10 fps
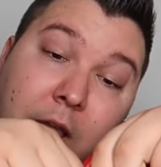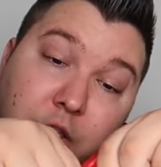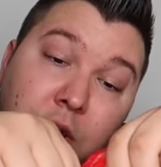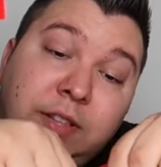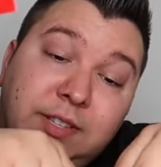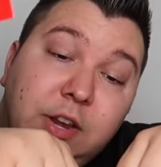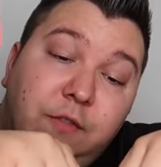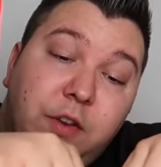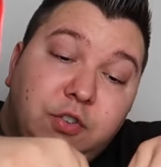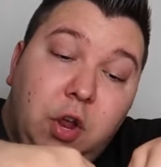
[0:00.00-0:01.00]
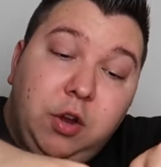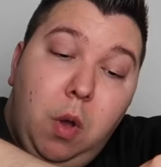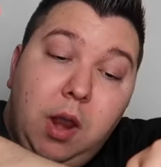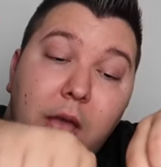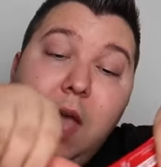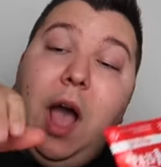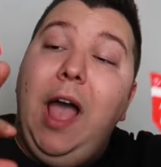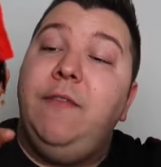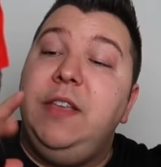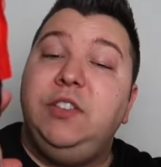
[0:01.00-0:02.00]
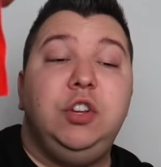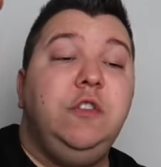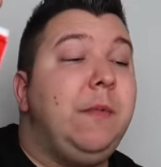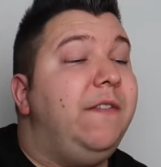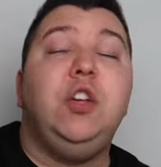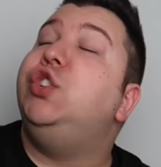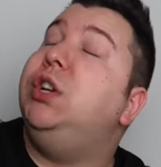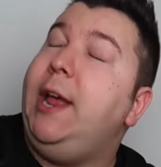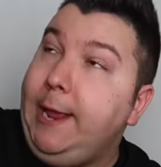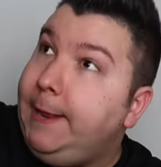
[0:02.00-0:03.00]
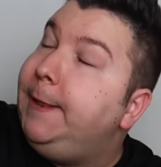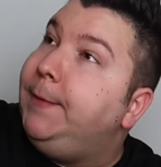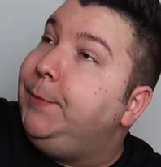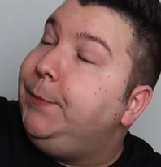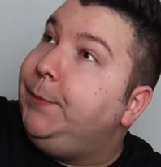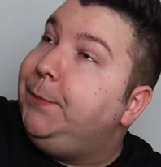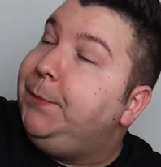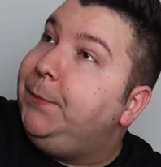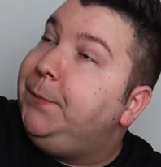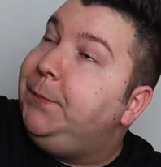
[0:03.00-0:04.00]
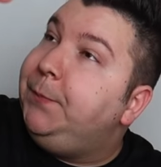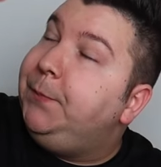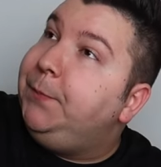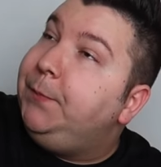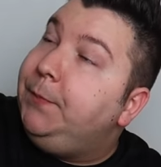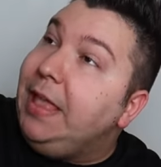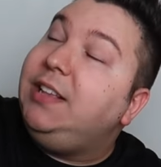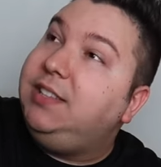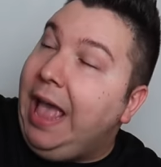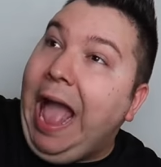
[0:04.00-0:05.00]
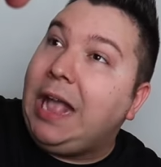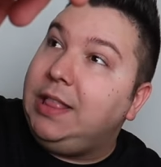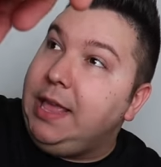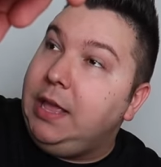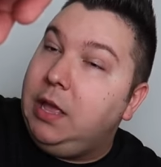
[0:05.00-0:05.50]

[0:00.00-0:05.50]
You can stain your fingers all you want. I have things to do with my fingers tonight. Not with me. Exactly.